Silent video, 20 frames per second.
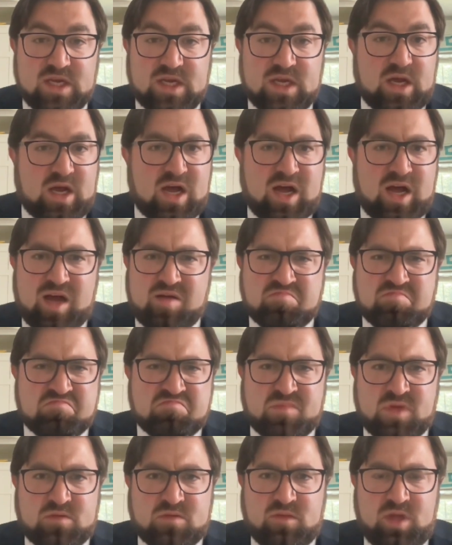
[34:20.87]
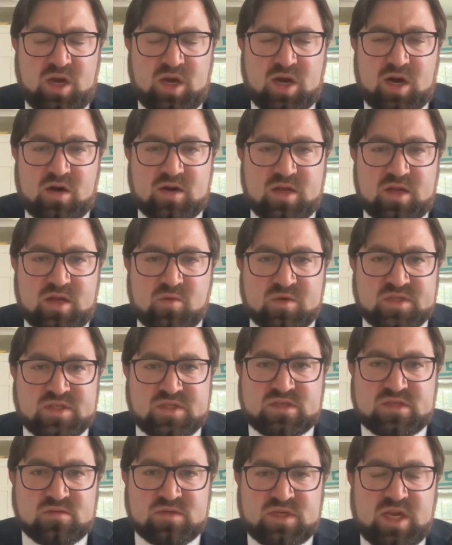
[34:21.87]
It
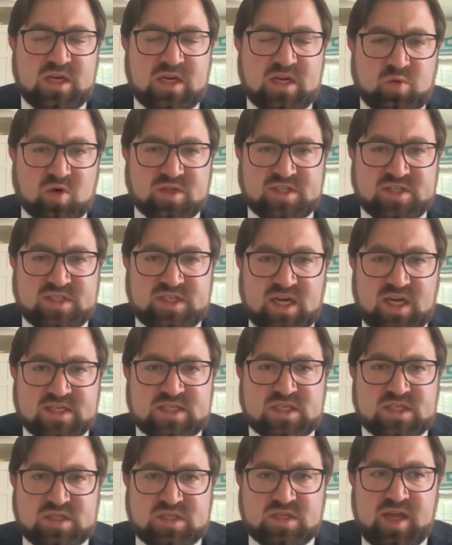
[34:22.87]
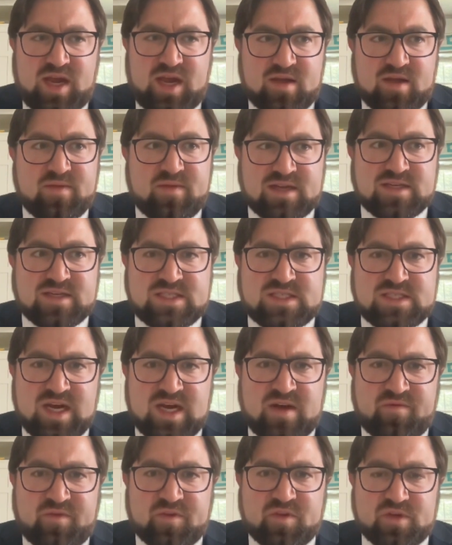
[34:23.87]
was getting towards dusk, so that
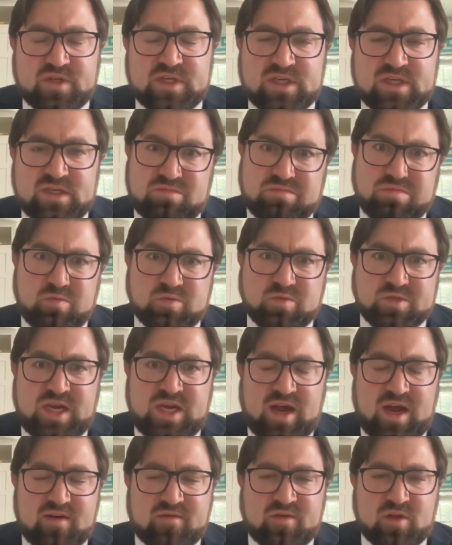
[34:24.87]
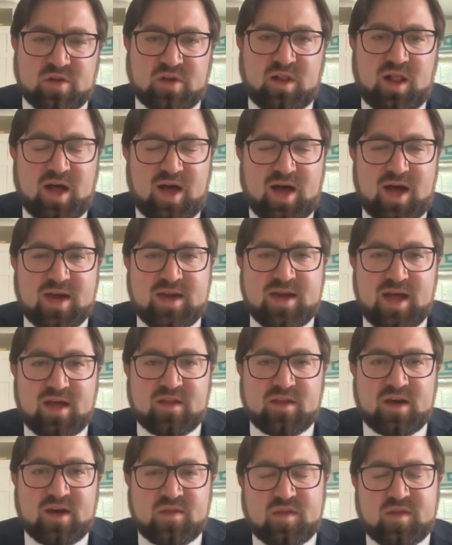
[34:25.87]
definitely was kind of a little odd now
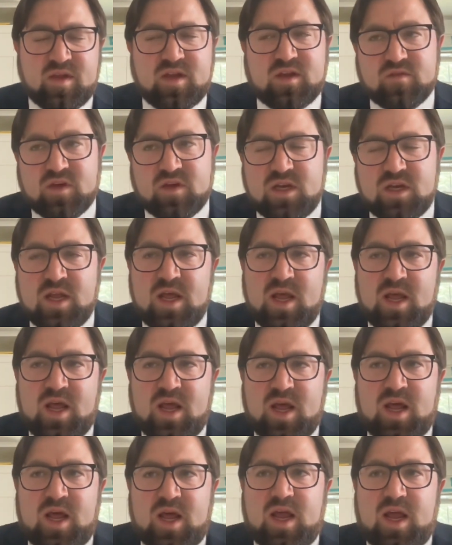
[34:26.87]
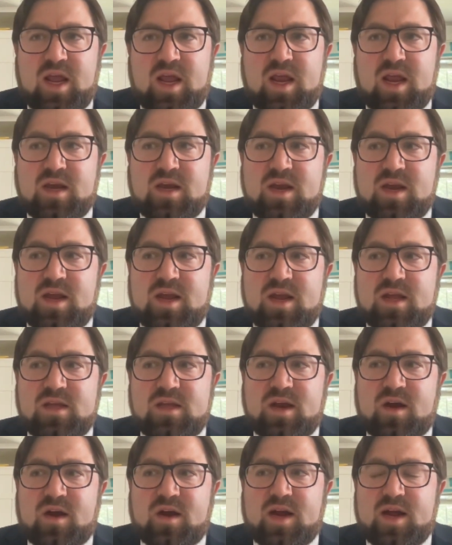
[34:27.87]
that I think of it. And,
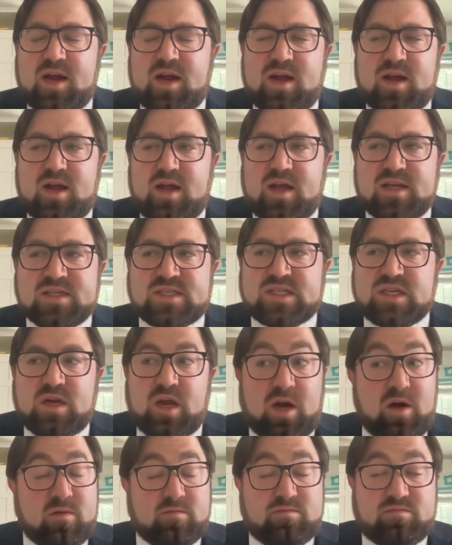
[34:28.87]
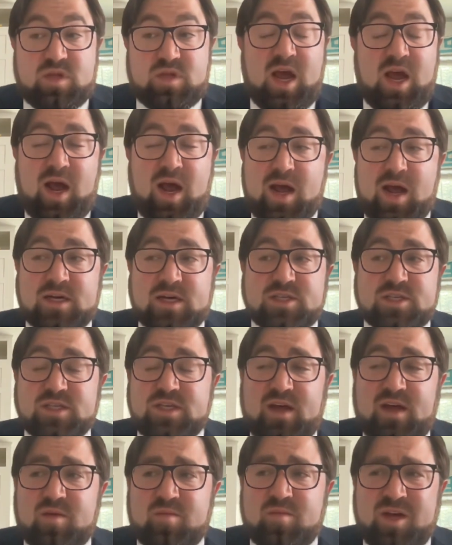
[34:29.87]
I said, oh, yeah, actually,
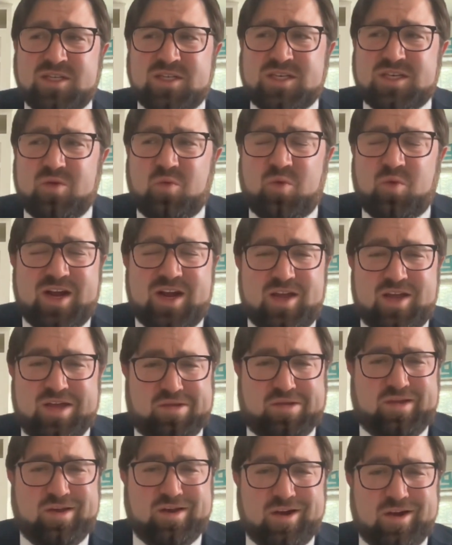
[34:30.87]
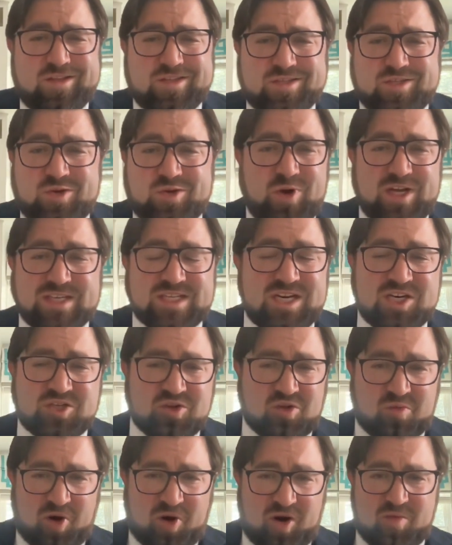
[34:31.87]
now that you mention it, why, it's a
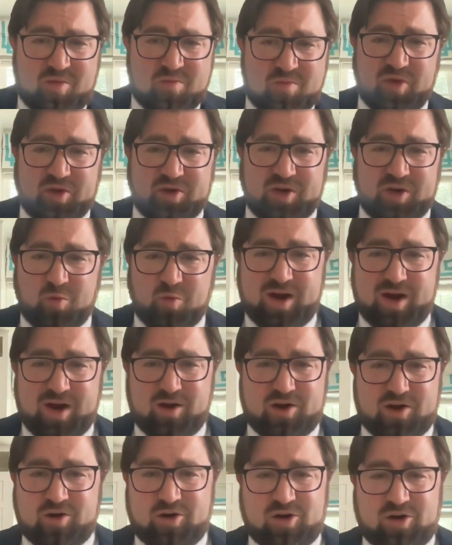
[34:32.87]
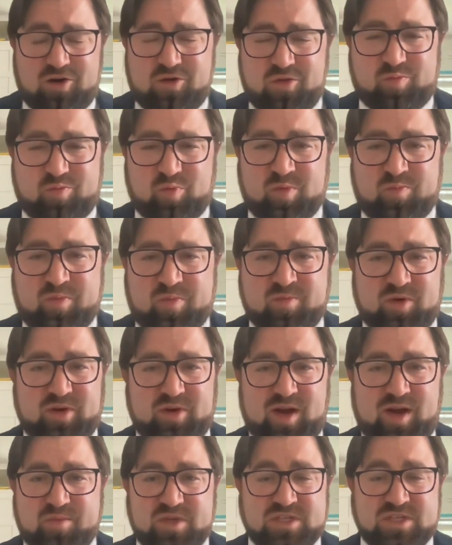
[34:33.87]
residential apartment building. Why on earth would people
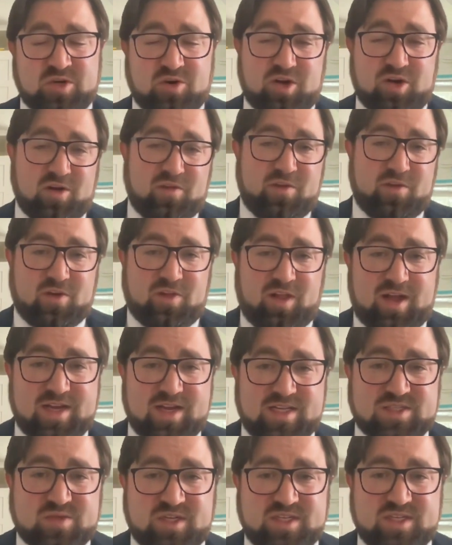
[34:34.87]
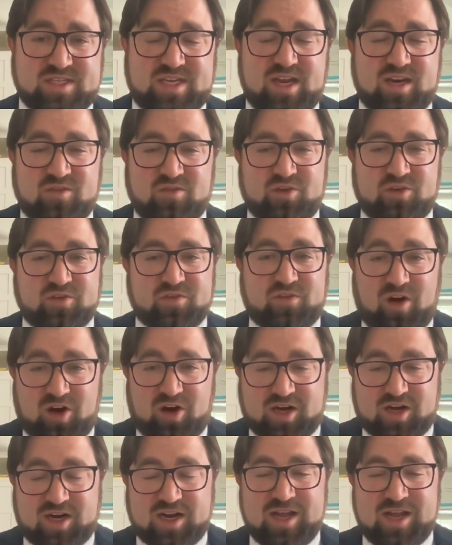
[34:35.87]
not be turning on their lights when it's getting a little dark?